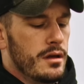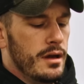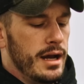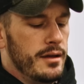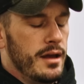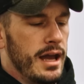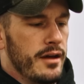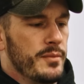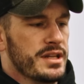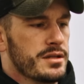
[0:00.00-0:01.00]
I
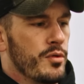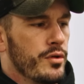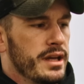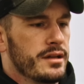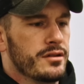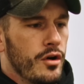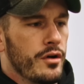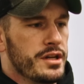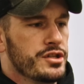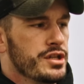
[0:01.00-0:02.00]
have my support hand
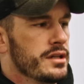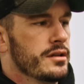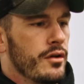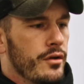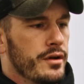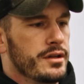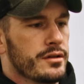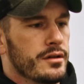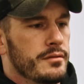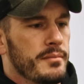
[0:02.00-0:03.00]
already cheated, already
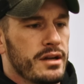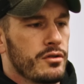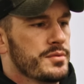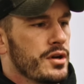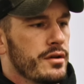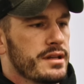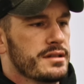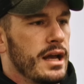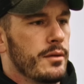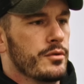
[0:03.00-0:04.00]
good, my grip's already
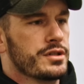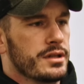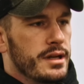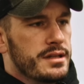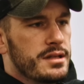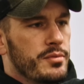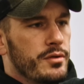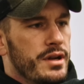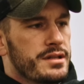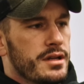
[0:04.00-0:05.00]
established, and I simply
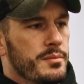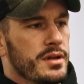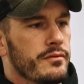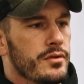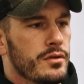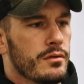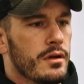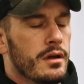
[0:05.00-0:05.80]
raise it up into view.